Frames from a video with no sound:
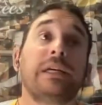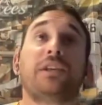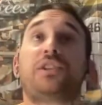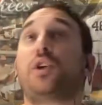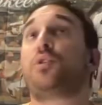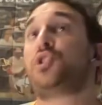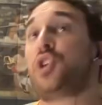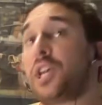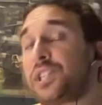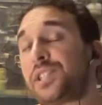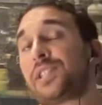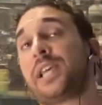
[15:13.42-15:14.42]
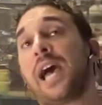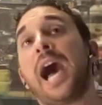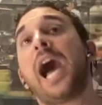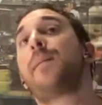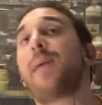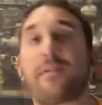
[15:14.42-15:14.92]
So just
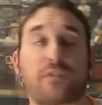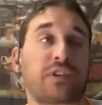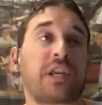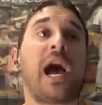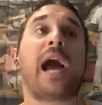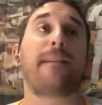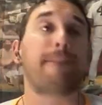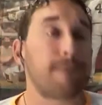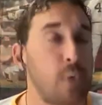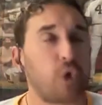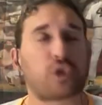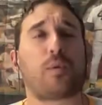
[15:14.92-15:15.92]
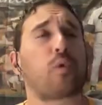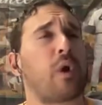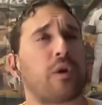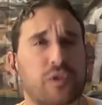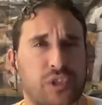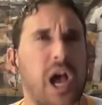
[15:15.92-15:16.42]
time after time, multiple
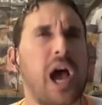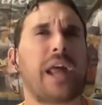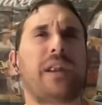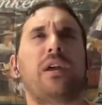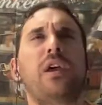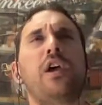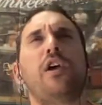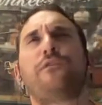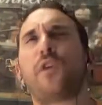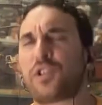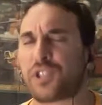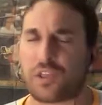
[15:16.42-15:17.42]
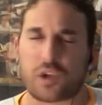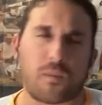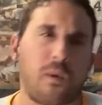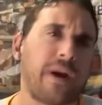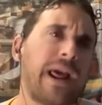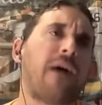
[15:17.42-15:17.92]
runners on. First and third,
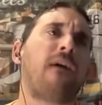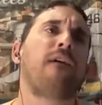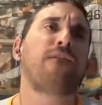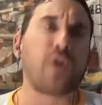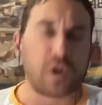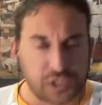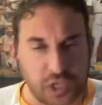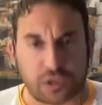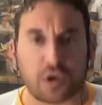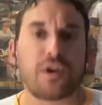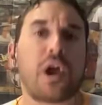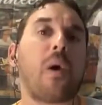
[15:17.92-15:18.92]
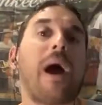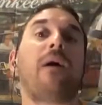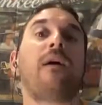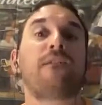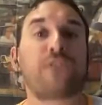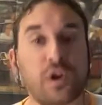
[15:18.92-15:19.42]
one out. First and third, no out.
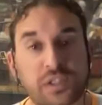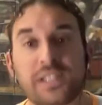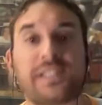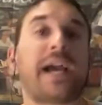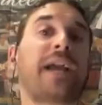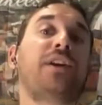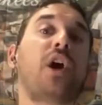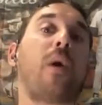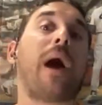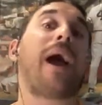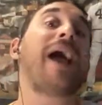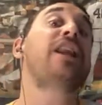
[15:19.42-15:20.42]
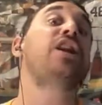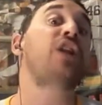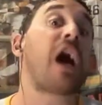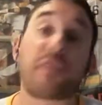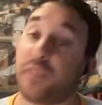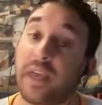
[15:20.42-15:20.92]
First and second, no out. And
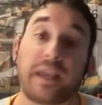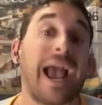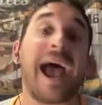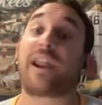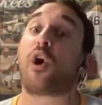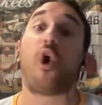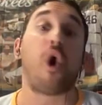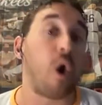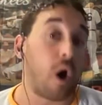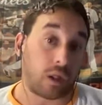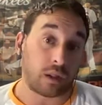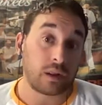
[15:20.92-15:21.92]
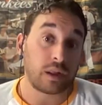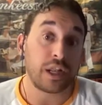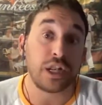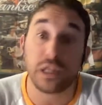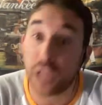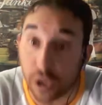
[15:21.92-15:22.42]
nothing at all.
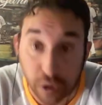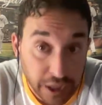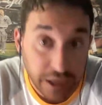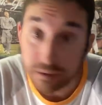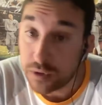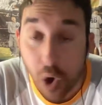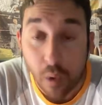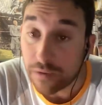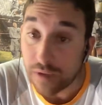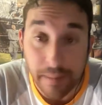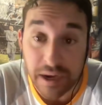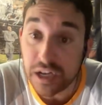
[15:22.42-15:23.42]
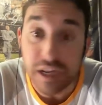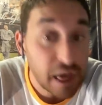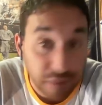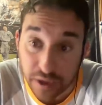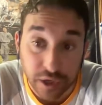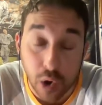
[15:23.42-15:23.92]
Literally, no, I mean,
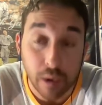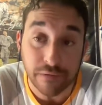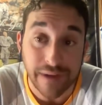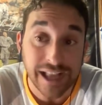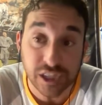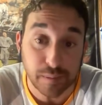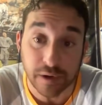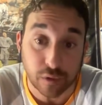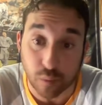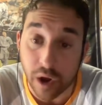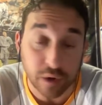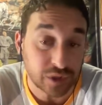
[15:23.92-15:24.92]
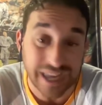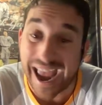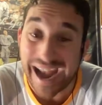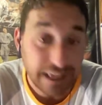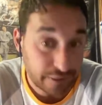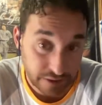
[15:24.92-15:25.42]
nothing. No advancement of the runners,
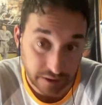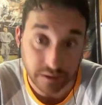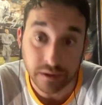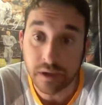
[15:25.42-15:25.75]
anything.